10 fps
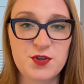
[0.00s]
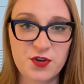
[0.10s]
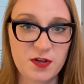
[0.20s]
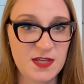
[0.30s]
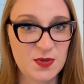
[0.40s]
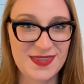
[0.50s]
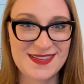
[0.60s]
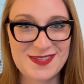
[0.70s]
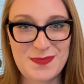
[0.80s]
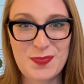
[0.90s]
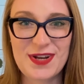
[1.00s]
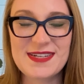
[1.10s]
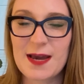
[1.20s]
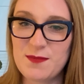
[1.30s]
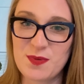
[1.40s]
you're going to be doing this in print,
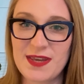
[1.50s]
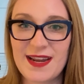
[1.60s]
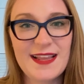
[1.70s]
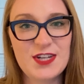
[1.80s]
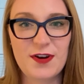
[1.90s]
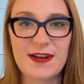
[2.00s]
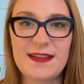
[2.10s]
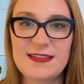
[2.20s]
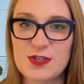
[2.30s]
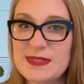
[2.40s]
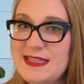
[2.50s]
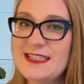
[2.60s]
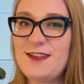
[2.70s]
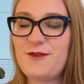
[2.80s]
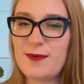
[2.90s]
I'm doing it electronically so it's
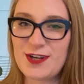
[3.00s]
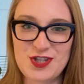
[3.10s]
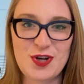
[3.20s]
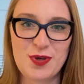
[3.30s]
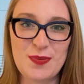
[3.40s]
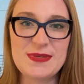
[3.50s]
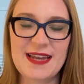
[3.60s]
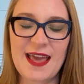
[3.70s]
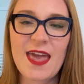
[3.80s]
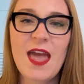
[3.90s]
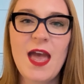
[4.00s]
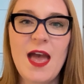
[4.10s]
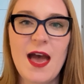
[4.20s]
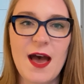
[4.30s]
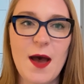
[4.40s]
easy for me to show you today,
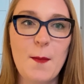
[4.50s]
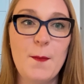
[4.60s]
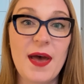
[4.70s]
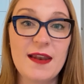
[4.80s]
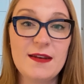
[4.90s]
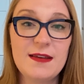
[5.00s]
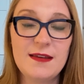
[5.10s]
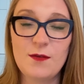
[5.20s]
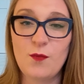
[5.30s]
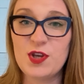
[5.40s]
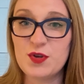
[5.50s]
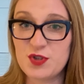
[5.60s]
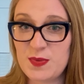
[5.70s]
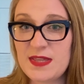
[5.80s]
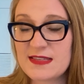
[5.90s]
but when you're
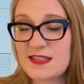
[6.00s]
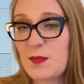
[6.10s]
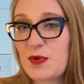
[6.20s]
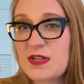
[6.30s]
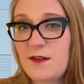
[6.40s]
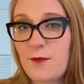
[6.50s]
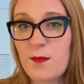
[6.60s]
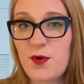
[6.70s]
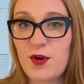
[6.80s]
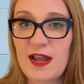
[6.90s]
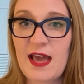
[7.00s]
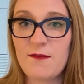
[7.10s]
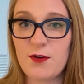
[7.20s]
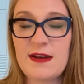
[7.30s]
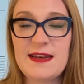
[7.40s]
doing this in a printed form, you're going to have
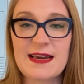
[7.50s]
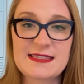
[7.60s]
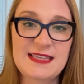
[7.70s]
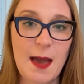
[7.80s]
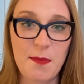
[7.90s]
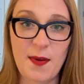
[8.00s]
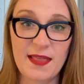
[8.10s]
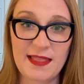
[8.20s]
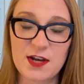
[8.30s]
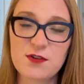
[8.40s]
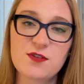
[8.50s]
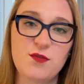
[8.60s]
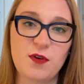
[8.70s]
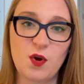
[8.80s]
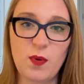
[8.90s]
your index tabbed by letter so you
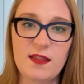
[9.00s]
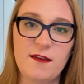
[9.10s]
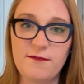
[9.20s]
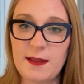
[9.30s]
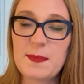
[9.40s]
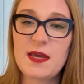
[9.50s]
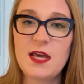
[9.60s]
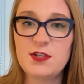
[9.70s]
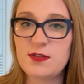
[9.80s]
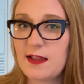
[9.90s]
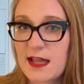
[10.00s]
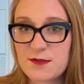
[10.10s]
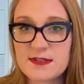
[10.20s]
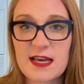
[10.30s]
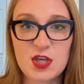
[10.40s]
can quickly flip to the
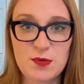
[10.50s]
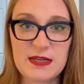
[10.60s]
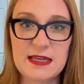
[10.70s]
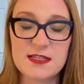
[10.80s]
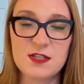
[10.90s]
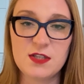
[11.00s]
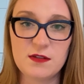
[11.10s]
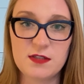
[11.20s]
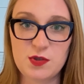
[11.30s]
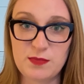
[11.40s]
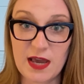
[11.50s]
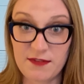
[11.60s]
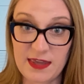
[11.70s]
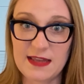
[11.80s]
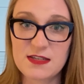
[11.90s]
letters that you need to
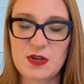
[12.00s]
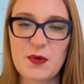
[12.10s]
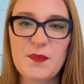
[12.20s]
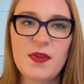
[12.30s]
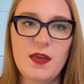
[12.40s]
navigate to.